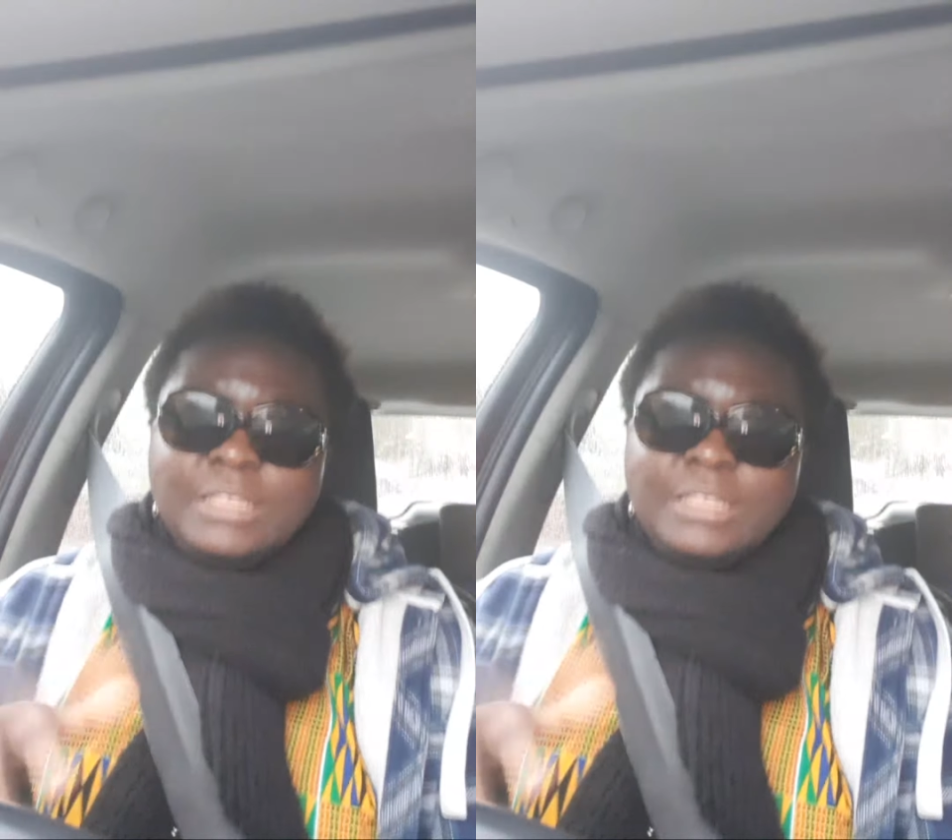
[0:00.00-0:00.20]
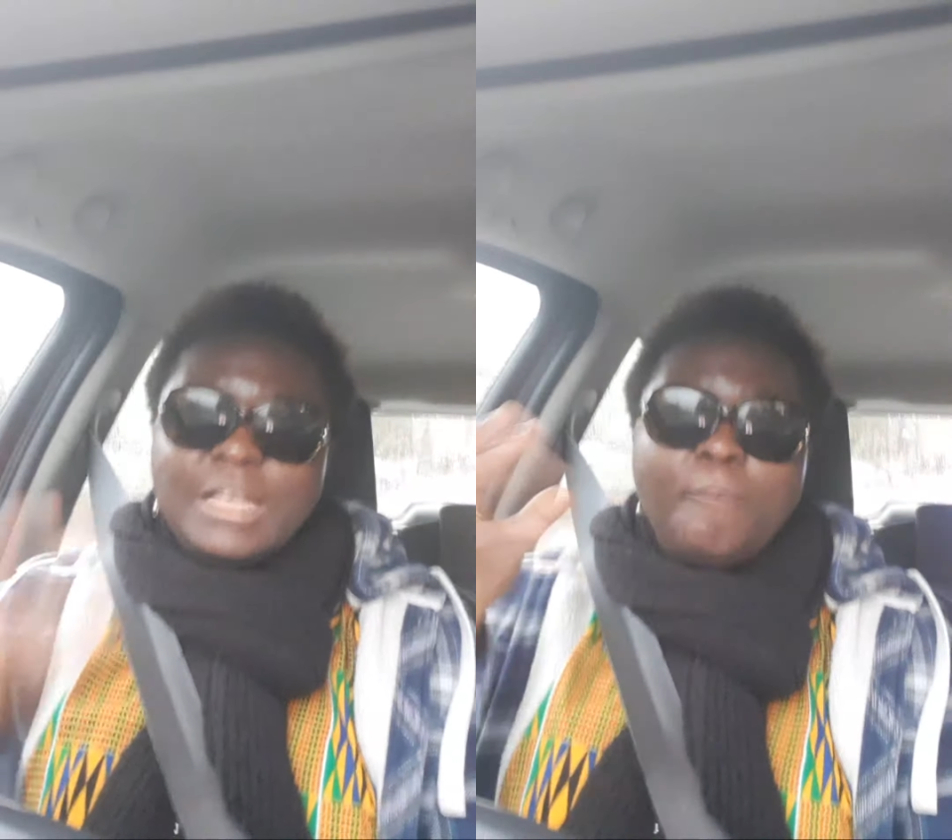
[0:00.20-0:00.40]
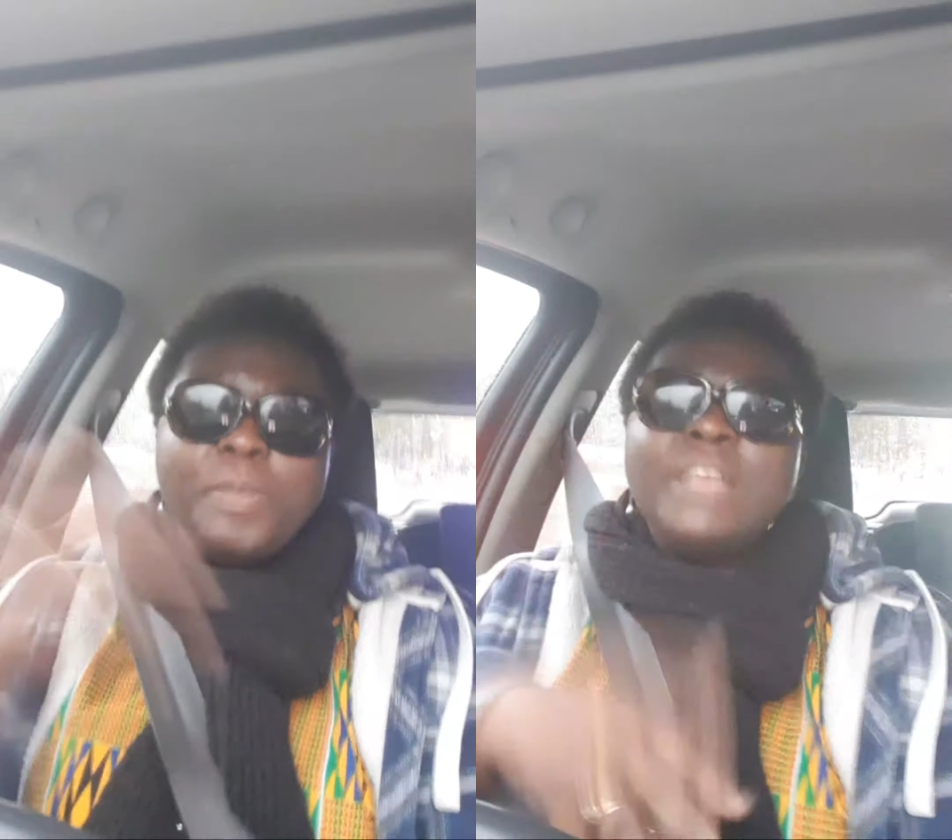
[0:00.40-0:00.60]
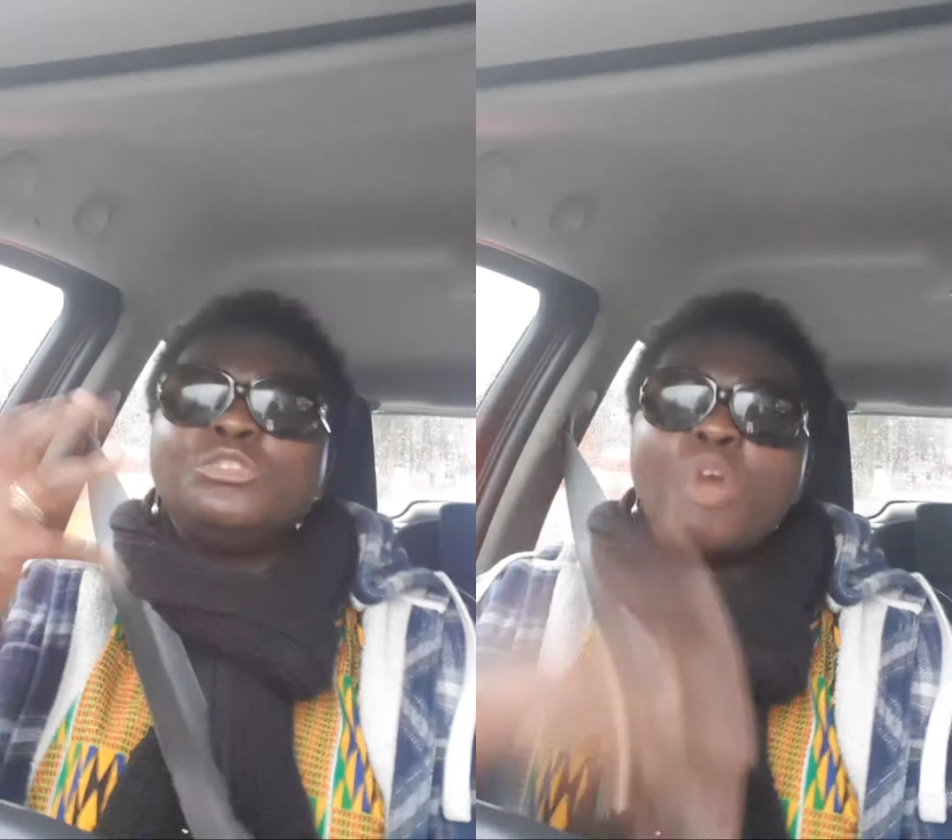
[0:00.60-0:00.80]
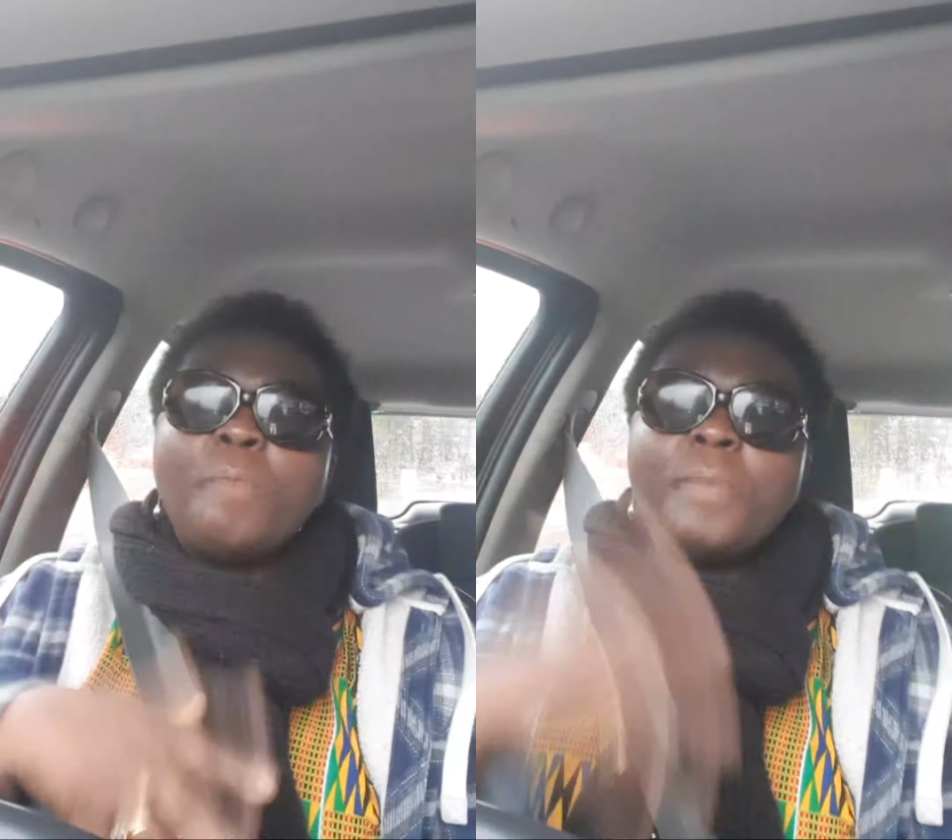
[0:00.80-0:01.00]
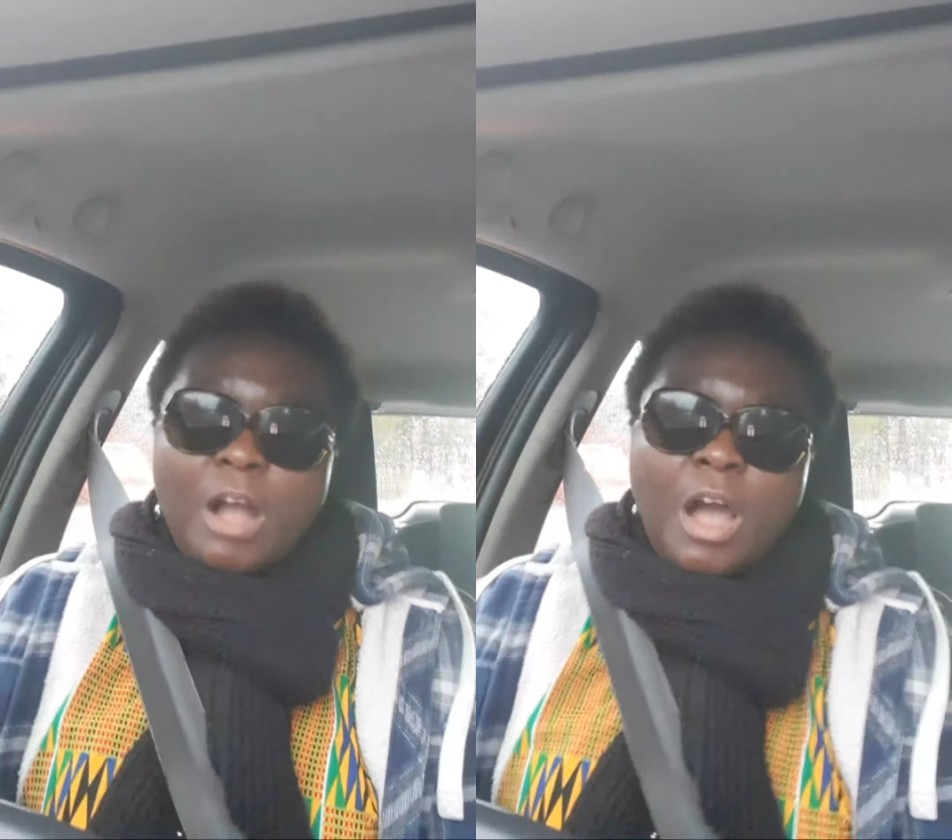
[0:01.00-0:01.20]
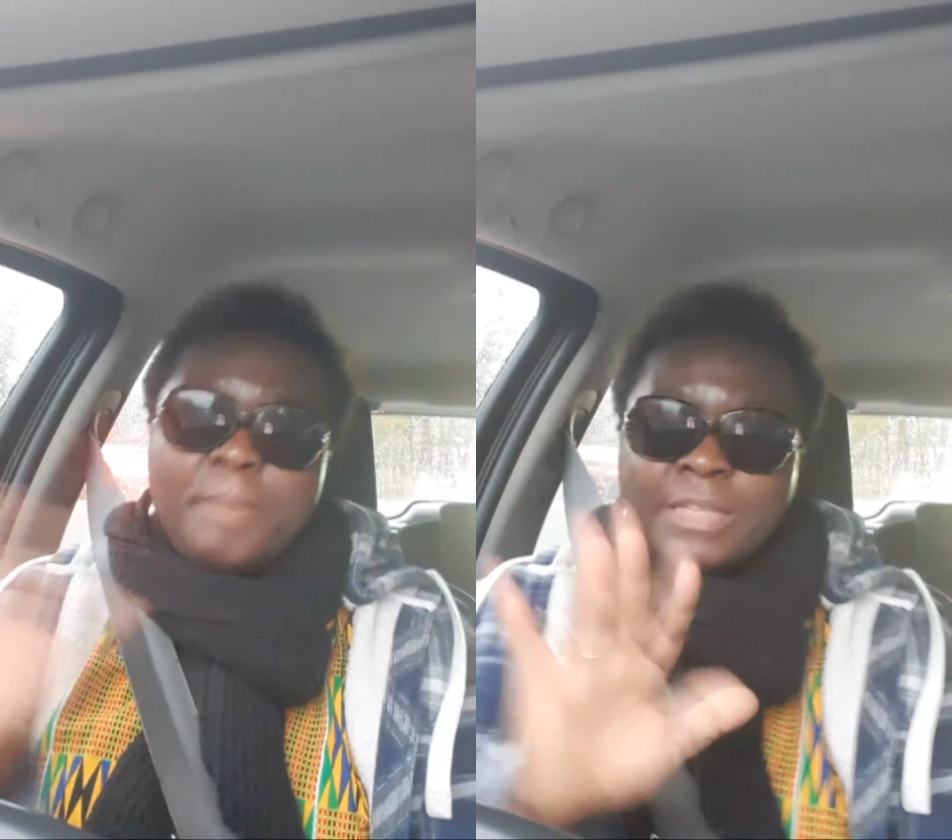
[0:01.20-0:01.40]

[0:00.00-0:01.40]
please drop a comment.